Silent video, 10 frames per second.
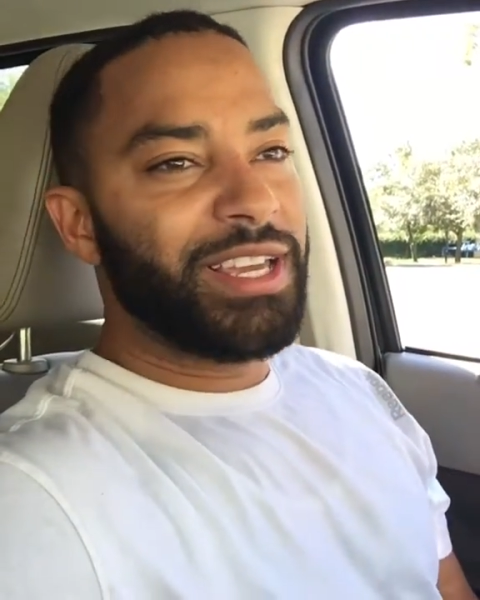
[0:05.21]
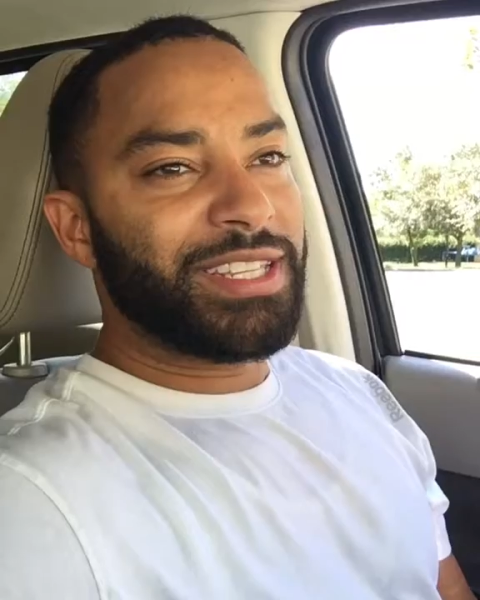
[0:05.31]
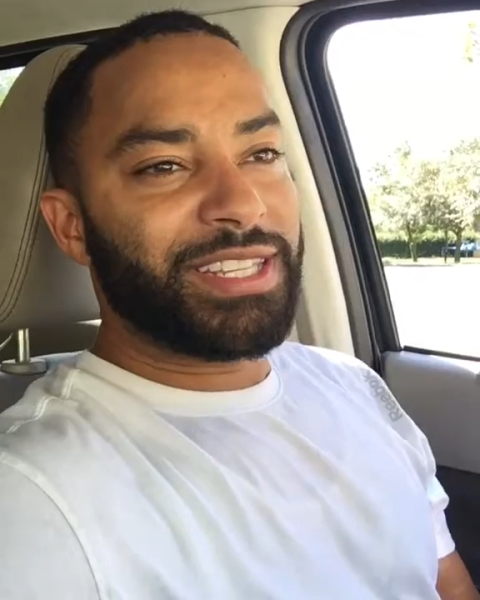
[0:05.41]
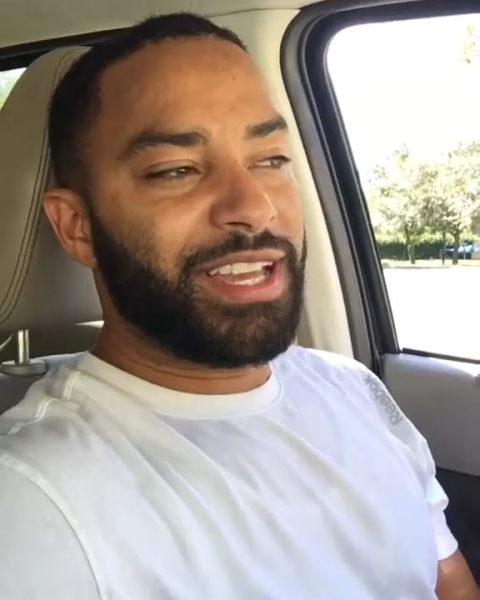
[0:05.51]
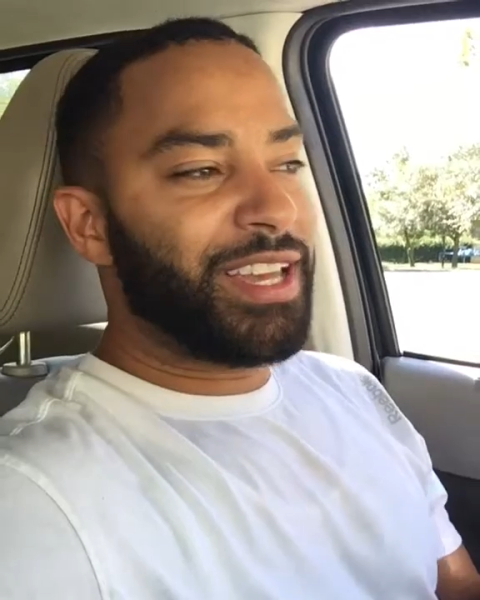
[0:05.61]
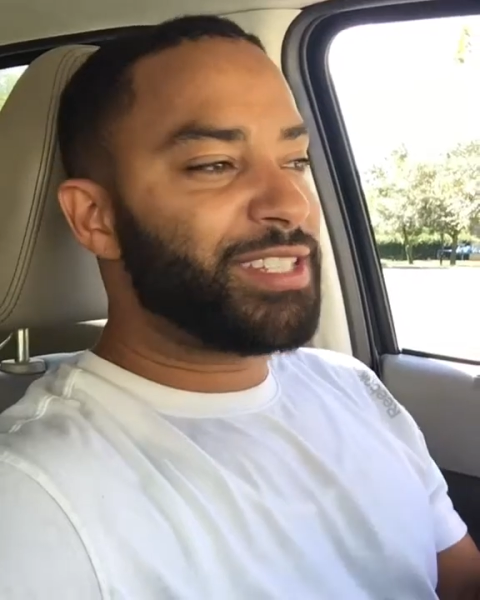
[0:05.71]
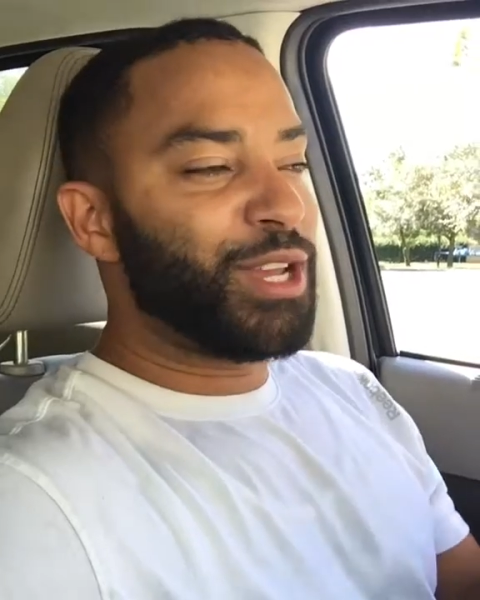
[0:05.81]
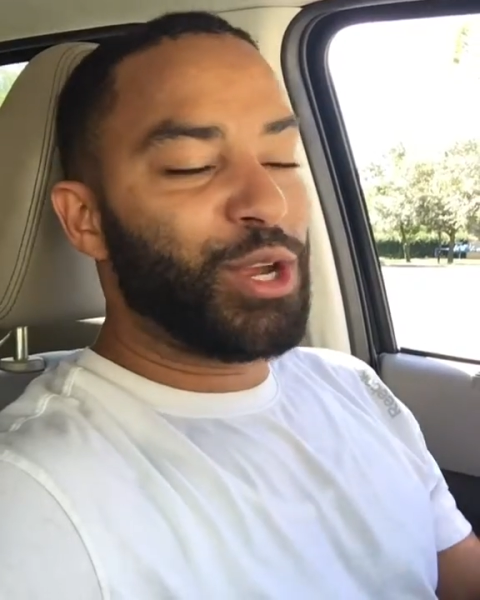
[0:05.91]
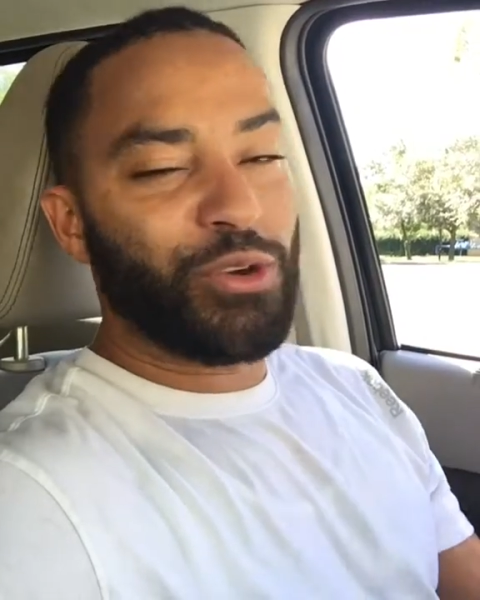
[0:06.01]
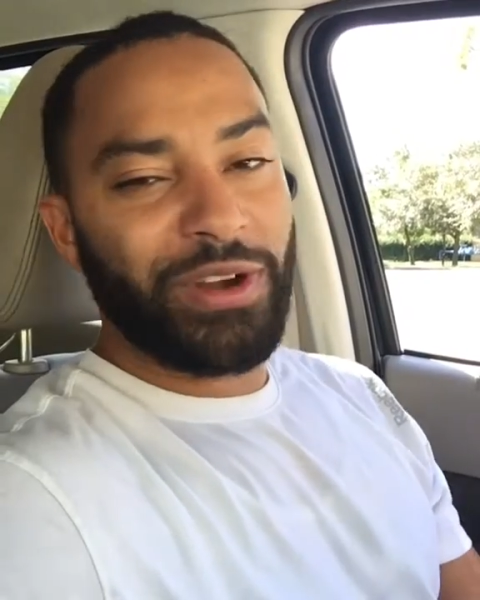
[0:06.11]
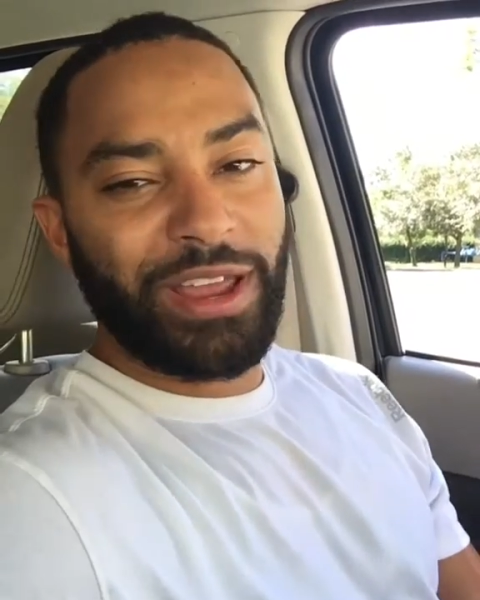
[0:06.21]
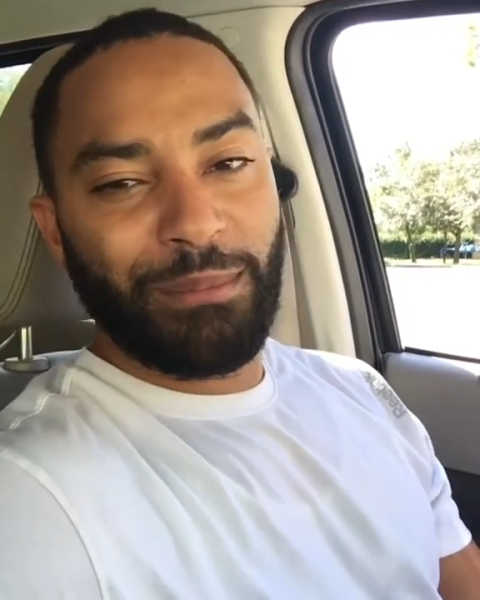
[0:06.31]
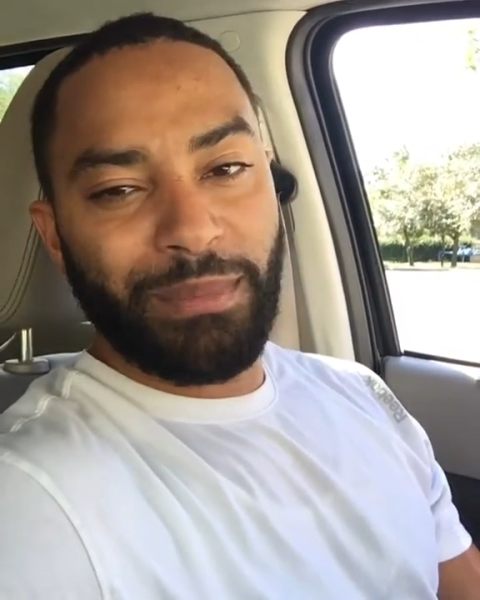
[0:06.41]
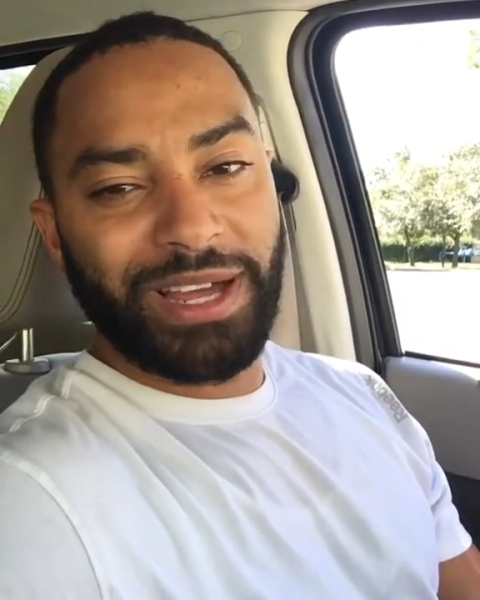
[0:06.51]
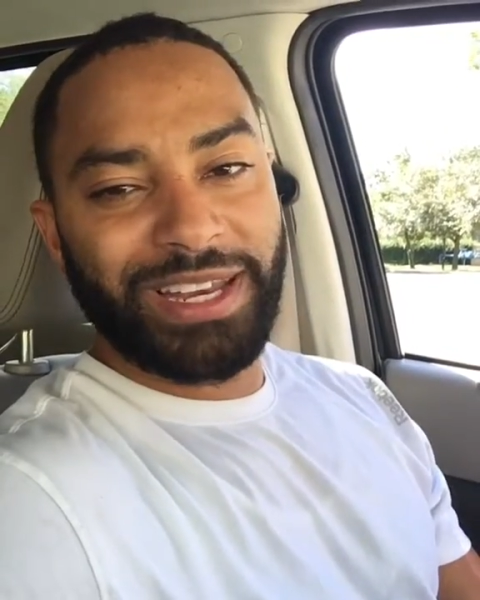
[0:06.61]
It's a, it's a great
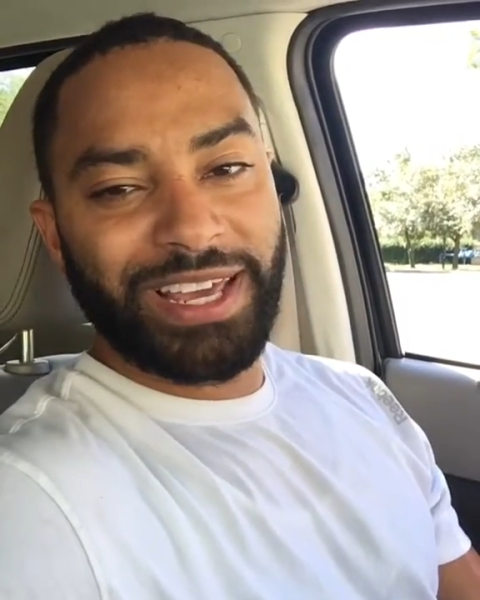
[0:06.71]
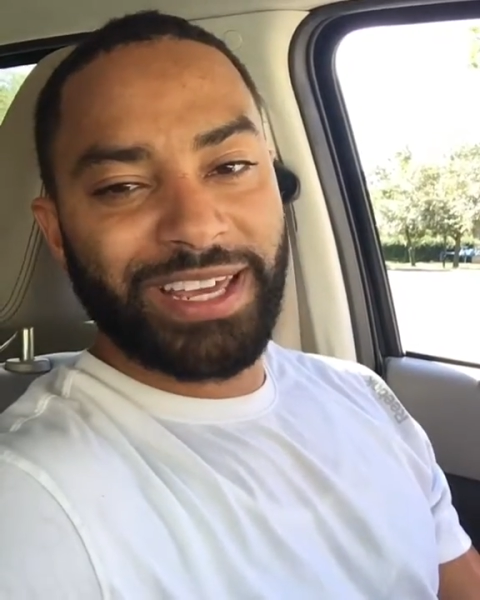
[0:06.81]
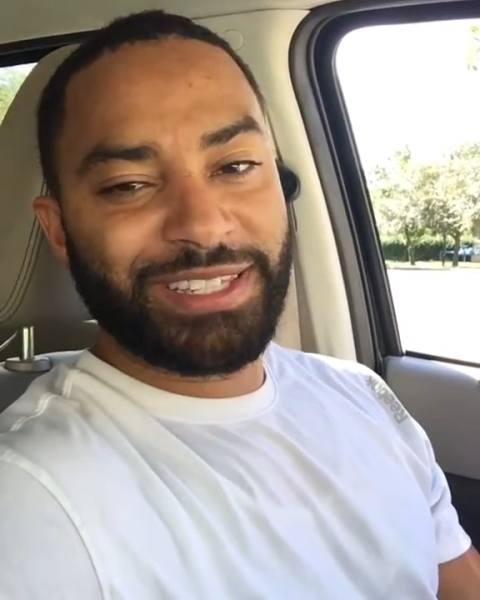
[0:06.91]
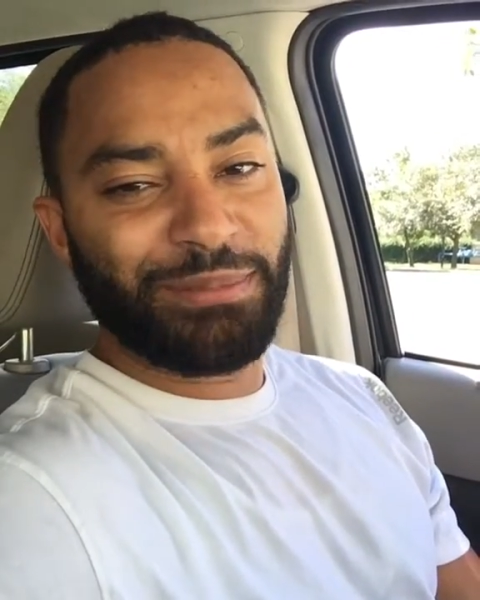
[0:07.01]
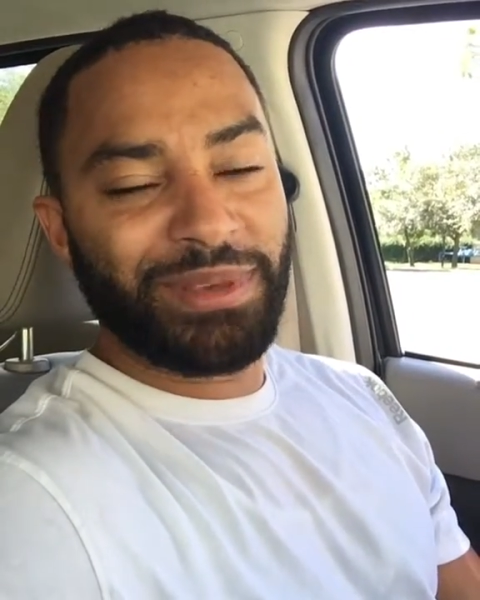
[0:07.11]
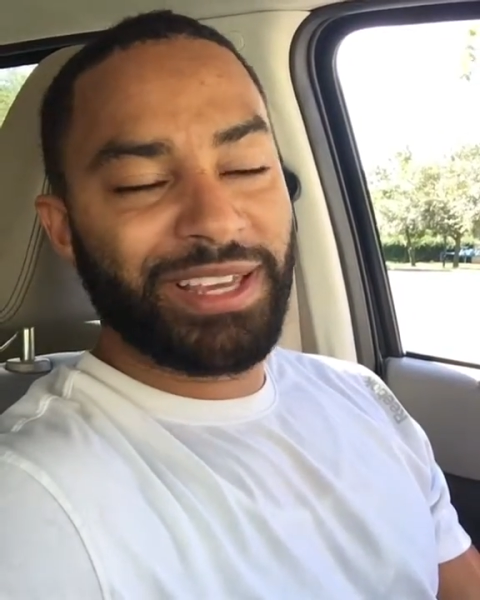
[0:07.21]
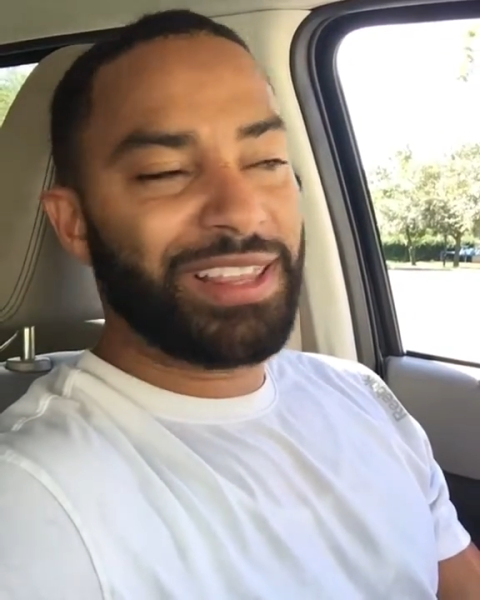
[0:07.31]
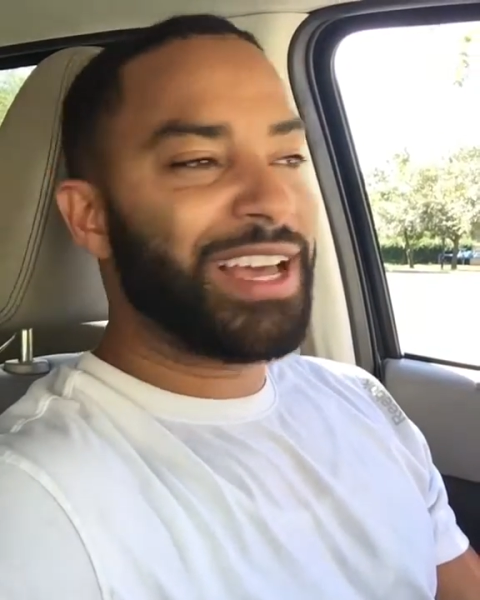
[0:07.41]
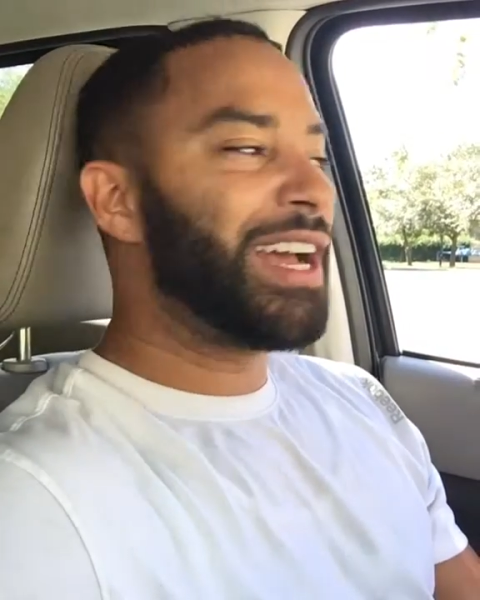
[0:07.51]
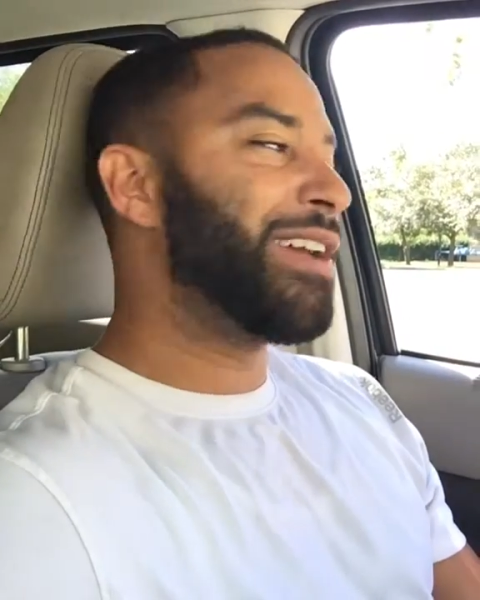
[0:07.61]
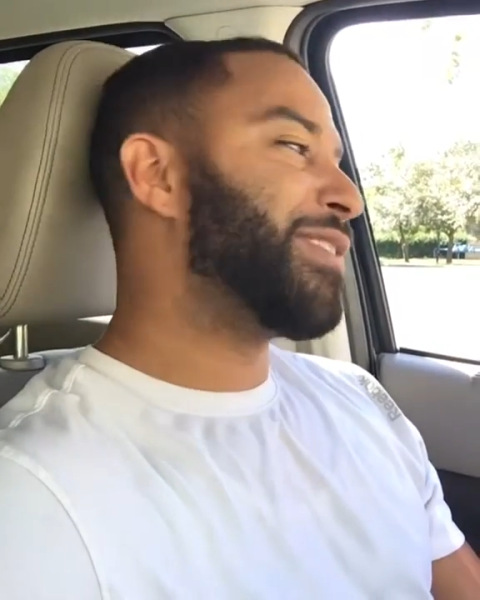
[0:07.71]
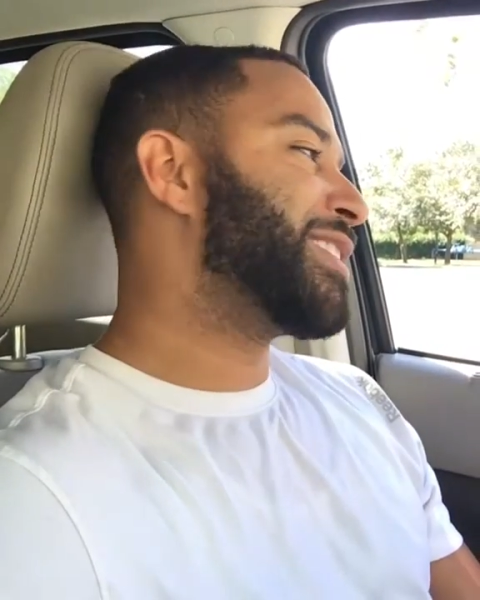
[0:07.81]
Monday to be alive.